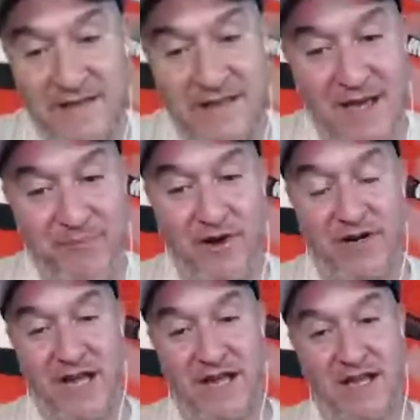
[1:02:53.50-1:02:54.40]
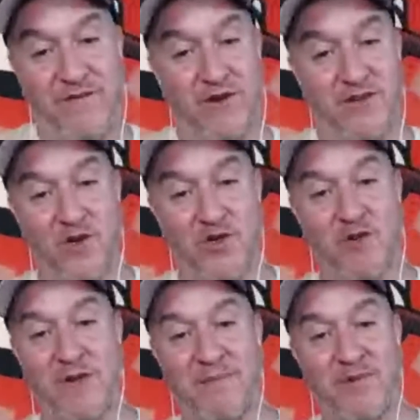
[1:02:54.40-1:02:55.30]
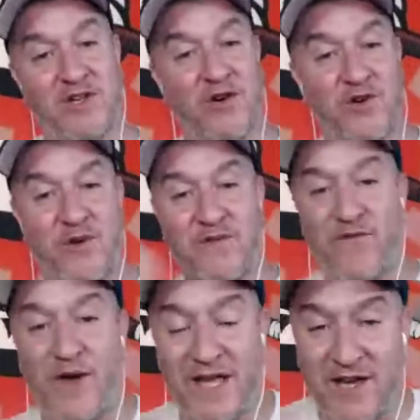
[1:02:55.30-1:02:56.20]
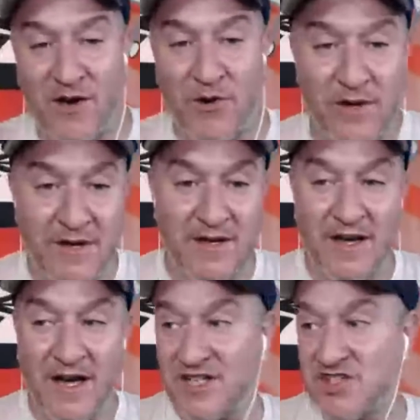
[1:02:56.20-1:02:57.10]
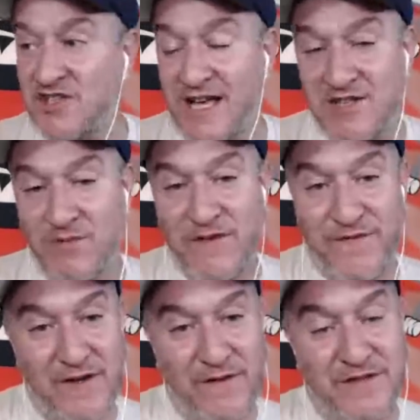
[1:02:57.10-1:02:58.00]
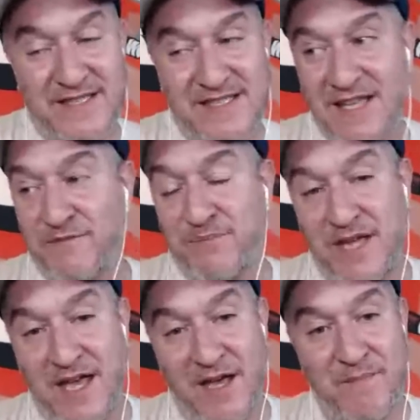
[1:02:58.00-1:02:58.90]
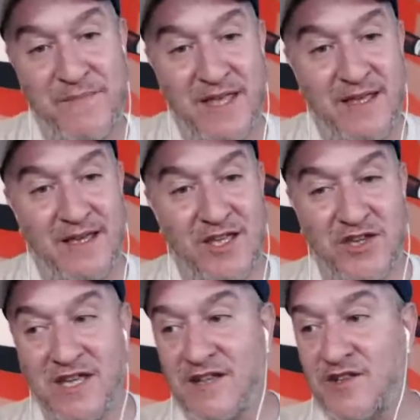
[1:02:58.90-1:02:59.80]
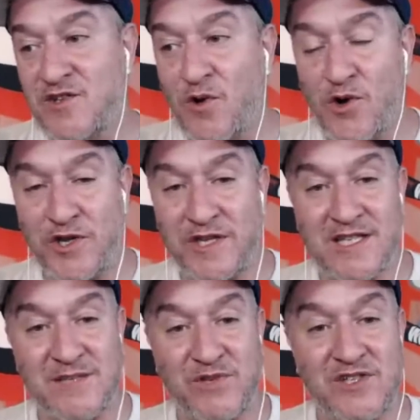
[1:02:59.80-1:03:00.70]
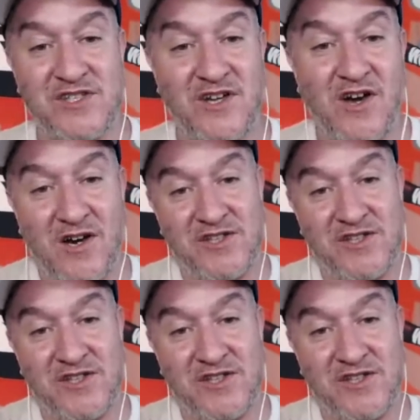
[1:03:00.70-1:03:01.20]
party. If you're a dojo member, go to Enfuego.com on July 25th at 7 p.m. You get in the door, you can get some good cigars. Skip will